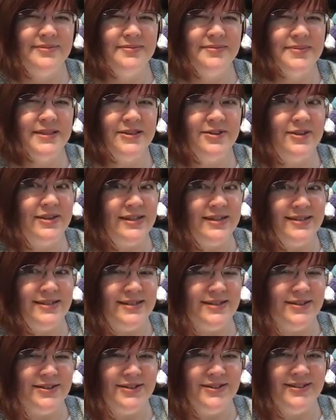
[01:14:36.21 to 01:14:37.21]
but they're
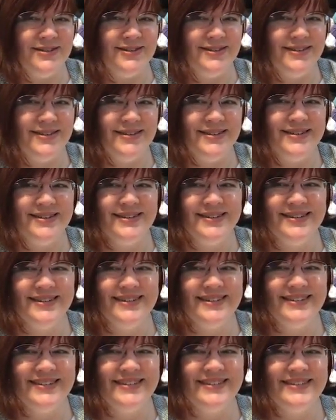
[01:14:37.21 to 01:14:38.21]
easier.
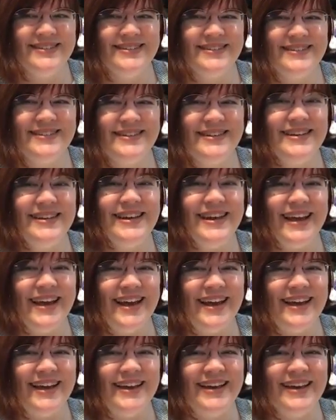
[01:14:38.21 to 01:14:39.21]

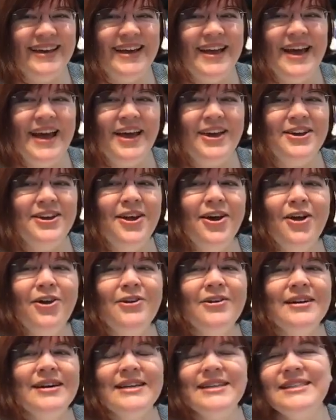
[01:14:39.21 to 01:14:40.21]
Yeah.
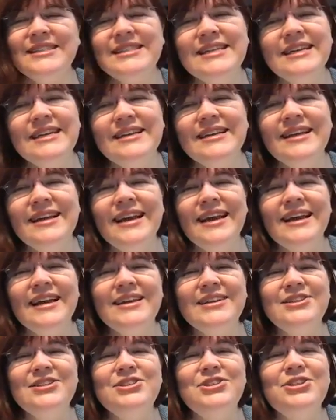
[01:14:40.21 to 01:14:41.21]
Now, Cassid,
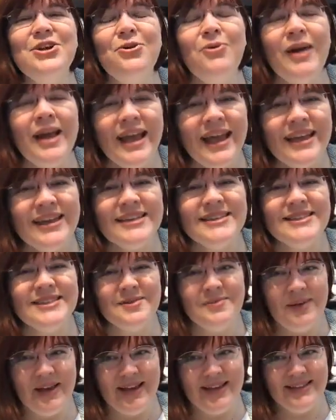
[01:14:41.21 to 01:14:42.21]
Joanne is
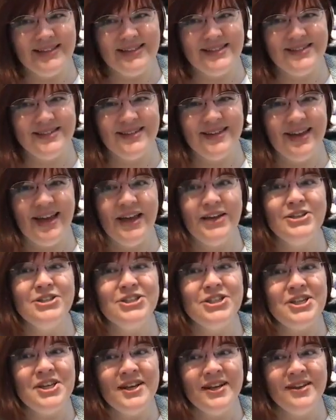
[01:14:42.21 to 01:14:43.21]
the best, and
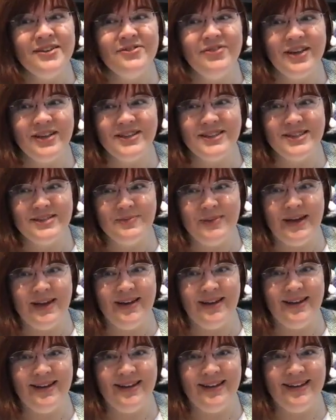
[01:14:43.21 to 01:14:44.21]
she convinced
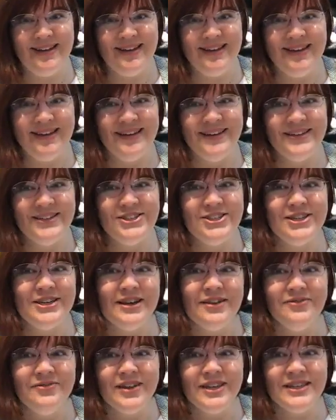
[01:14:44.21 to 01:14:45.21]
me. She
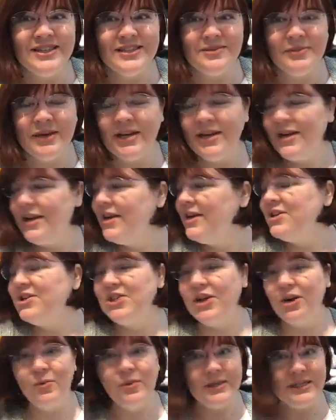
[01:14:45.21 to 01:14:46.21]
convinced me.
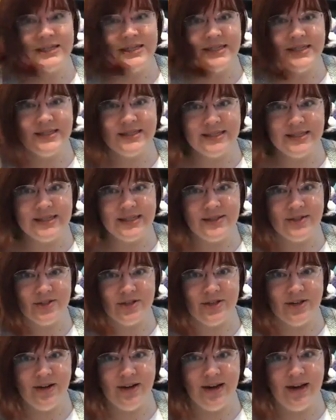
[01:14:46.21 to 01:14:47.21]
Do y'all want to see his
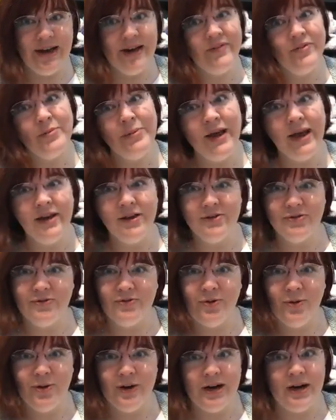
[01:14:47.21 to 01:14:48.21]
teaser? I have a bag on the
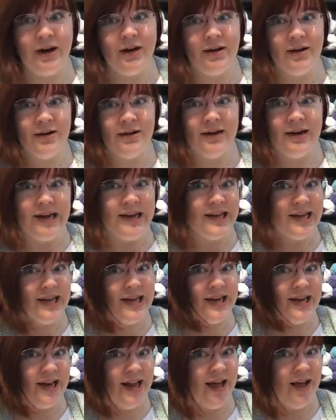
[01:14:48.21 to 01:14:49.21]
floor here. I can
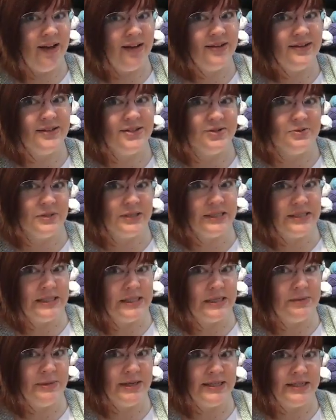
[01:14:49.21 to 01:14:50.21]
get it out. Do you want to
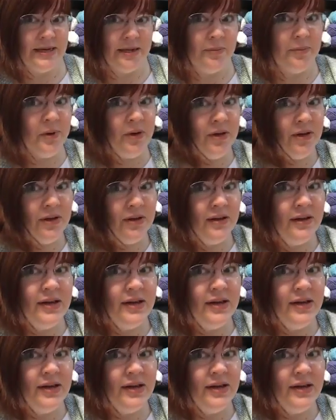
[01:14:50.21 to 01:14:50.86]
see my sample?